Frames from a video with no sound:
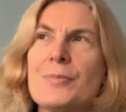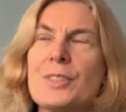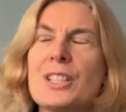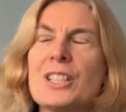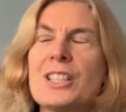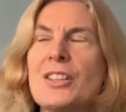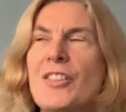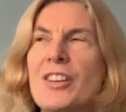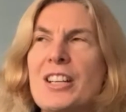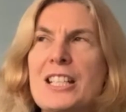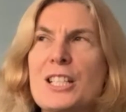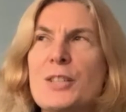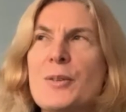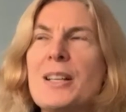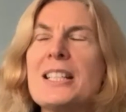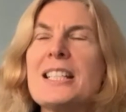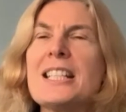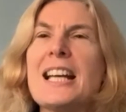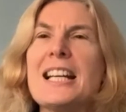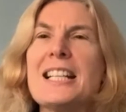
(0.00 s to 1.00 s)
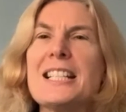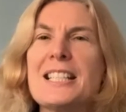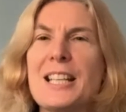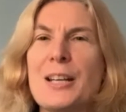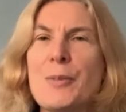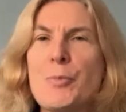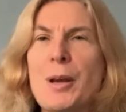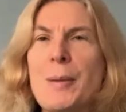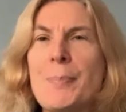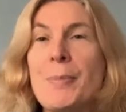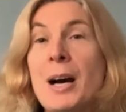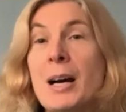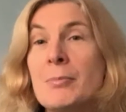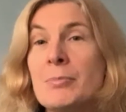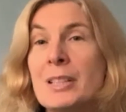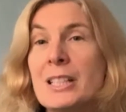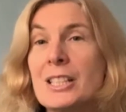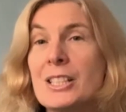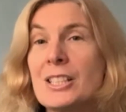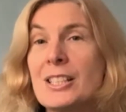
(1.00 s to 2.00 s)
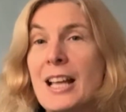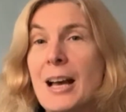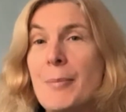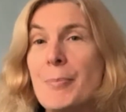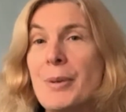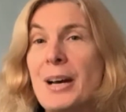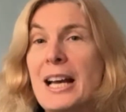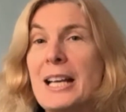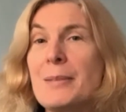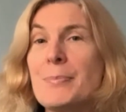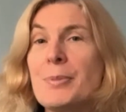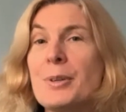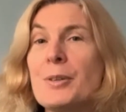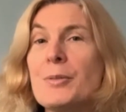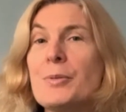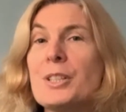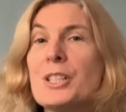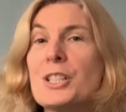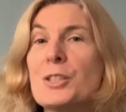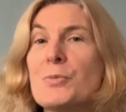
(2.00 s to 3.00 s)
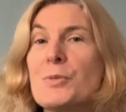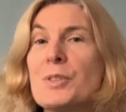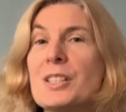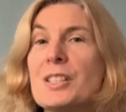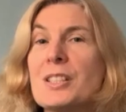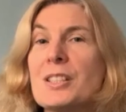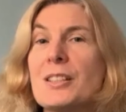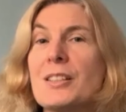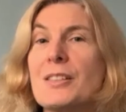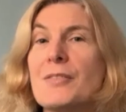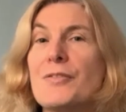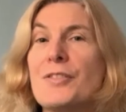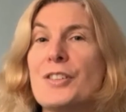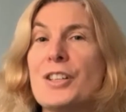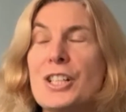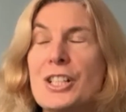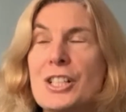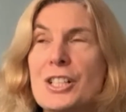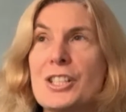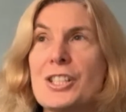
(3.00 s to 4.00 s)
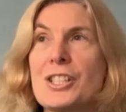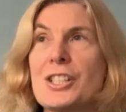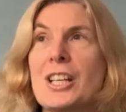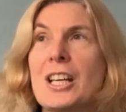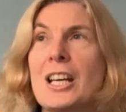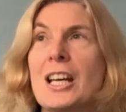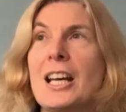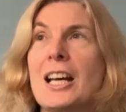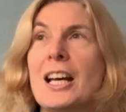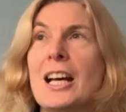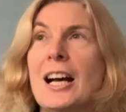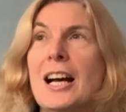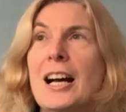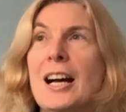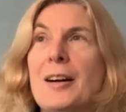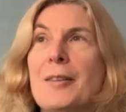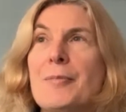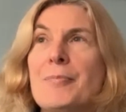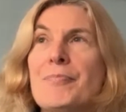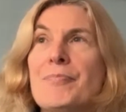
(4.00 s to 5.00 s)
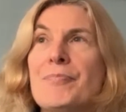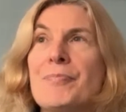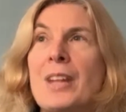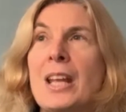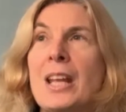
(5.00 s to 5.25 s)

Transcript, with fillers: sorry in 2018 we published that paper which was the first um,